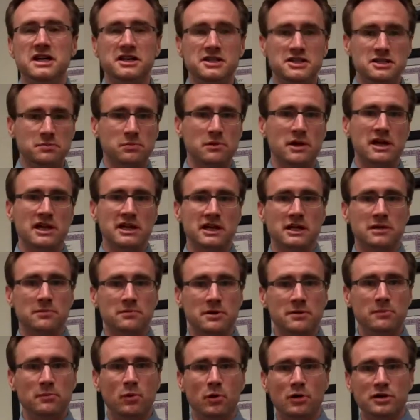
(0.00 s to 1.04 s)
explaining in a
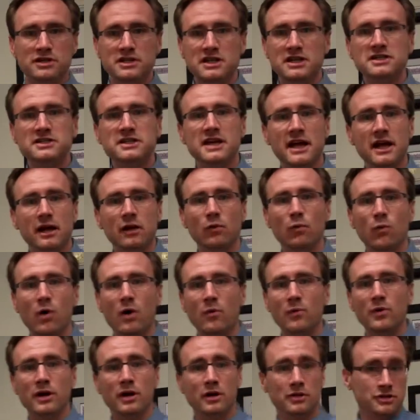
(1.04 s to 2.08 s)
bit more detail
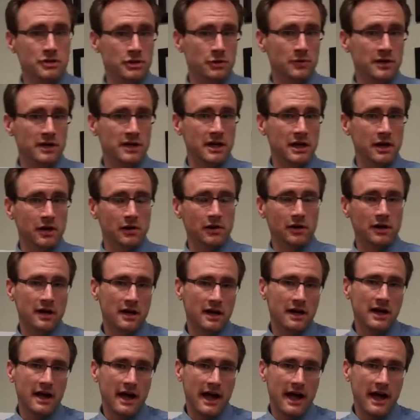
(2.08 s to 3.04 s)
what we are doing here,